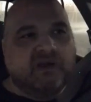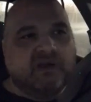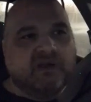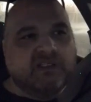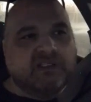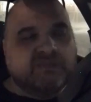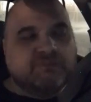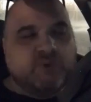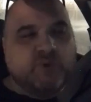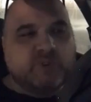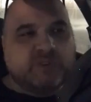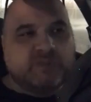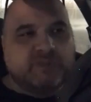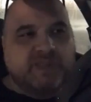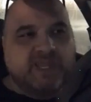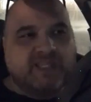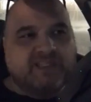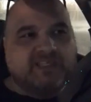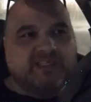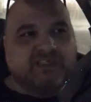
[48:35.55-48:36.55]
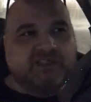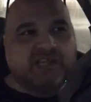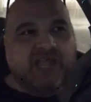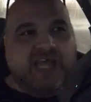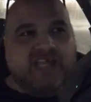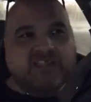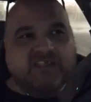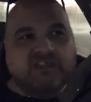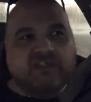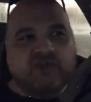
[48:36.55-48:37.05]
spoke to me at the
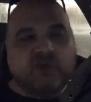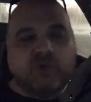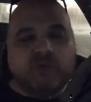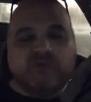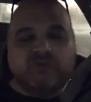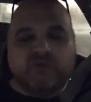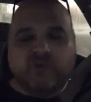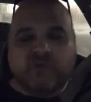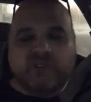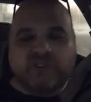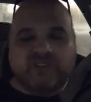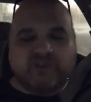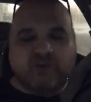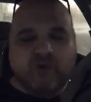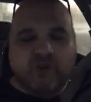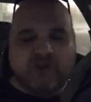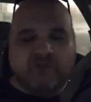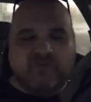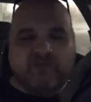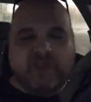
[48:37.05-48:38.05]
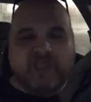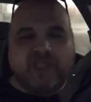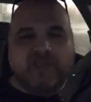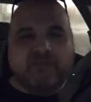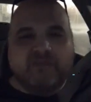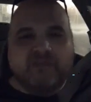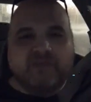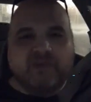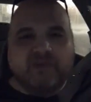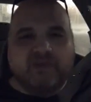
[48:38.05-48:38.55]
last Joe Bruins Hall of
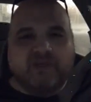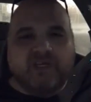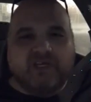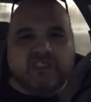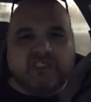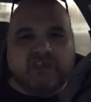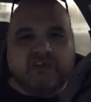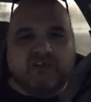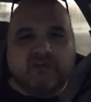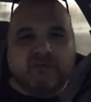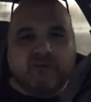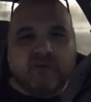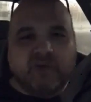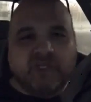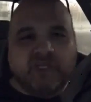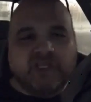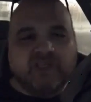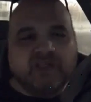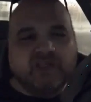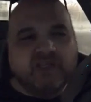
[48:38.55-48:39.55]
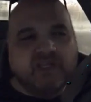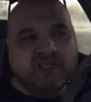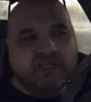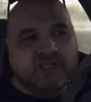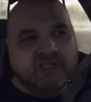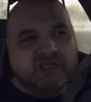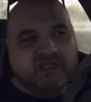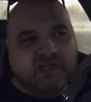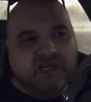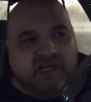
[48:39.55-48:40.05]
Fame uh, ceremony
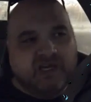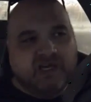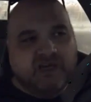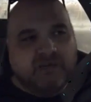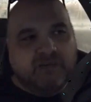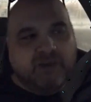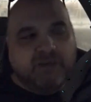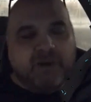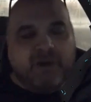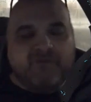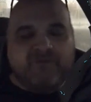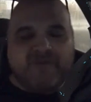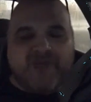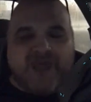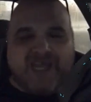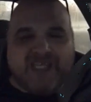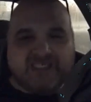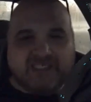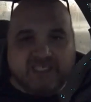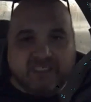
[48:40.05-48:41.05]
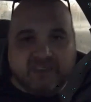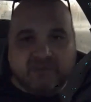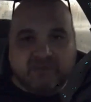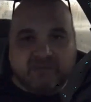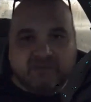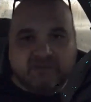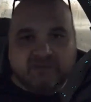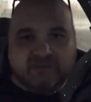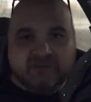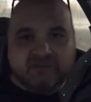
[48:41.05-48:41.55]
um, about fasting,
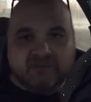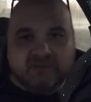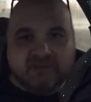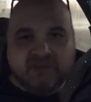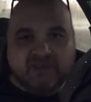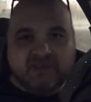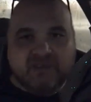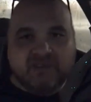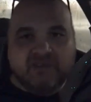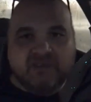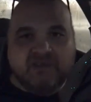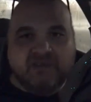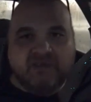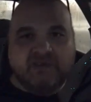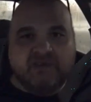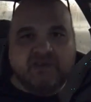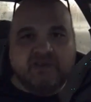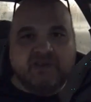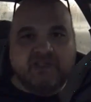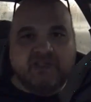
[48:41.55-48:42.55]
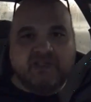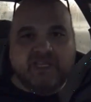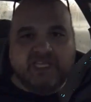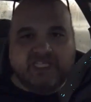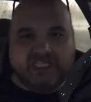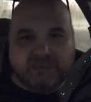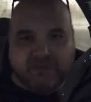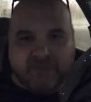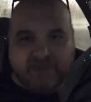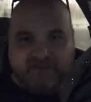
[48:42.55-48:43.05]
the
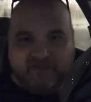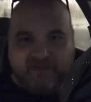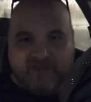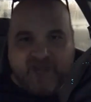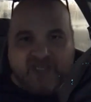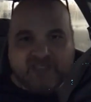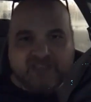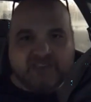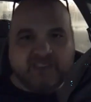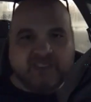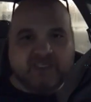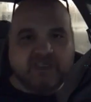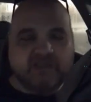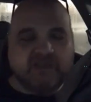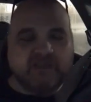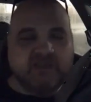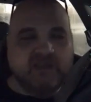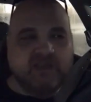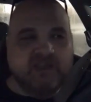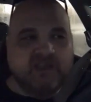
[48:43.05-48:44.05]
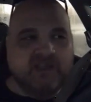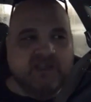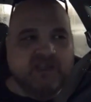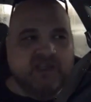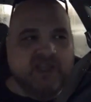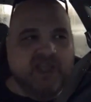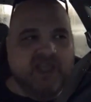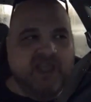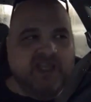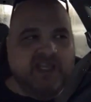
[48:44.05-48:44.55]
intermittent fasting,
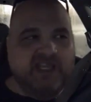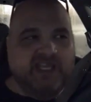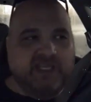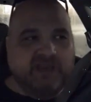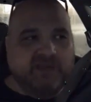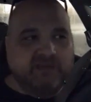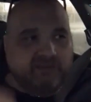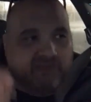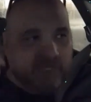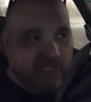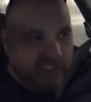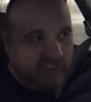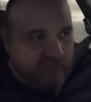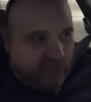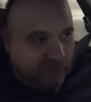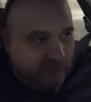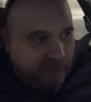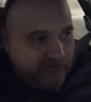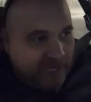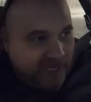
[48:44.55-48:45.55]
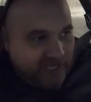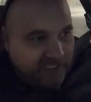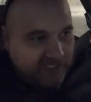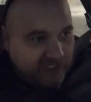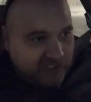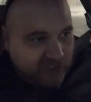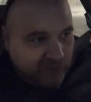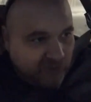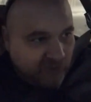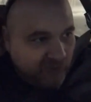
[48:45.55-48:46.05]
and he he turned me on
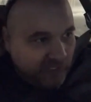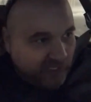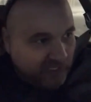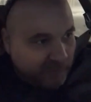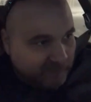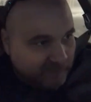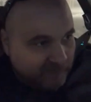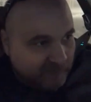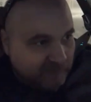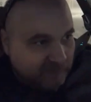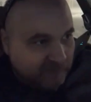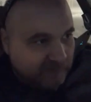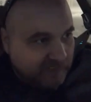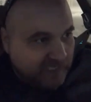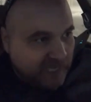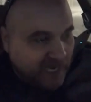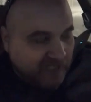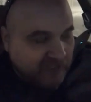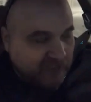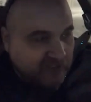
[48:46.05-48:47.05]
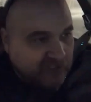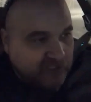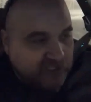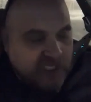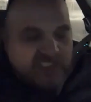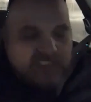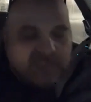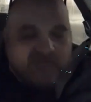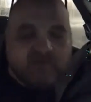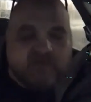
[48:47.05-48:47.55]
to uh, Dr.
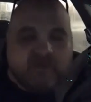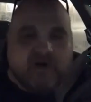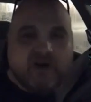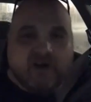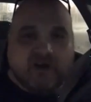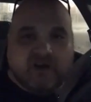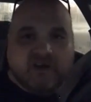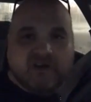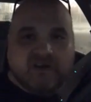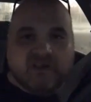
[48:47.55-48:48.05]
Jason Fung,